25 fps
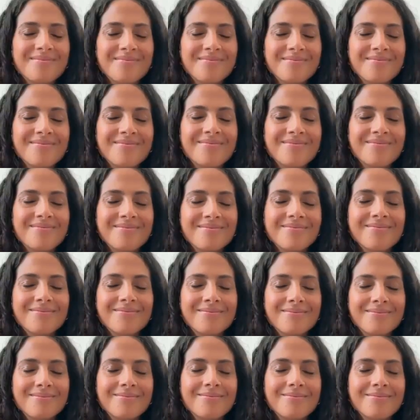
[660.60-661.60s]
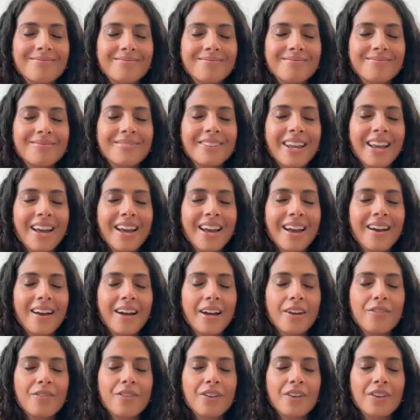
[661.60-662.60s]
mhm, mhm. Yeah,
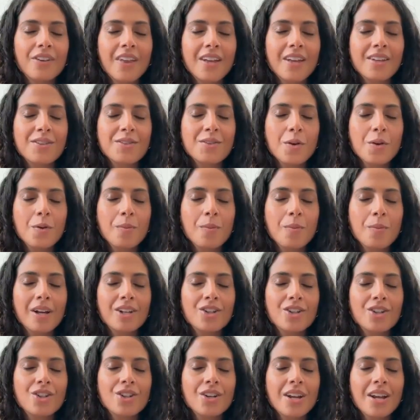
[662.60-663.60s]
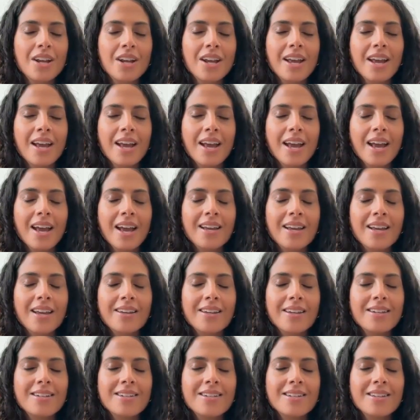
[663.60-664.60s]
I feel that so much. And
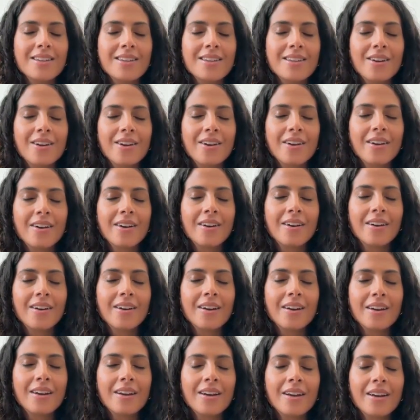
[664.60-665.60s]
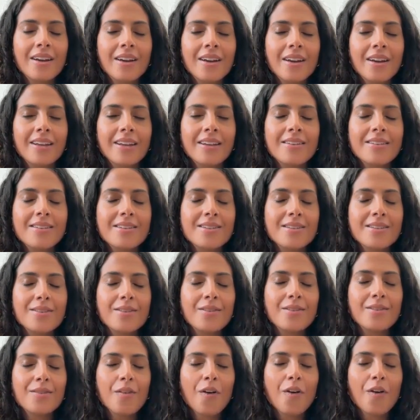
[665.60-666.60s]
isn't there like
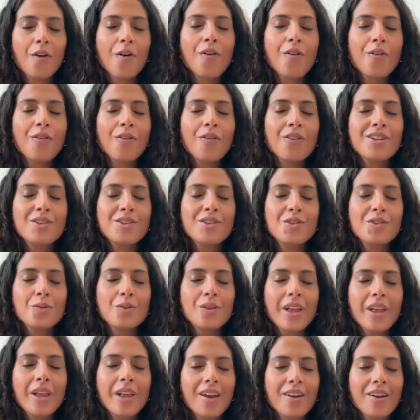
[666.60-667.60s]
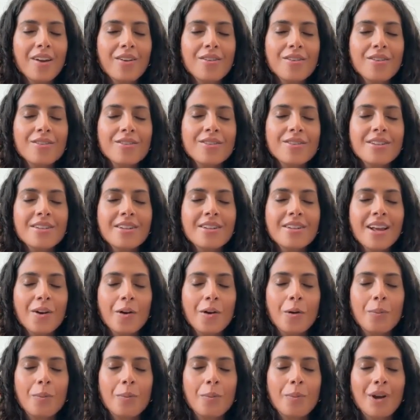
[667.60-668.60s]
all these new layers
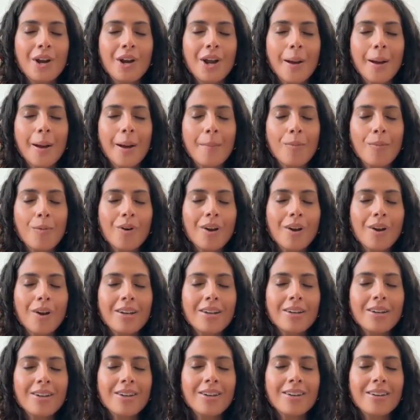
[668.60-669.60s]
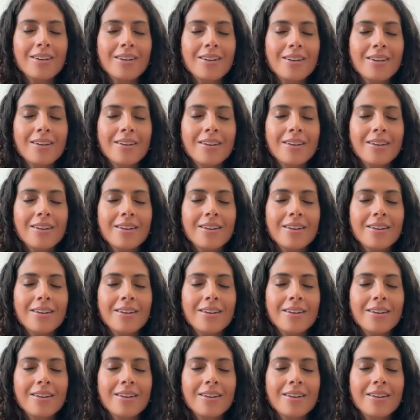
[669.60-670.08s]
that open up when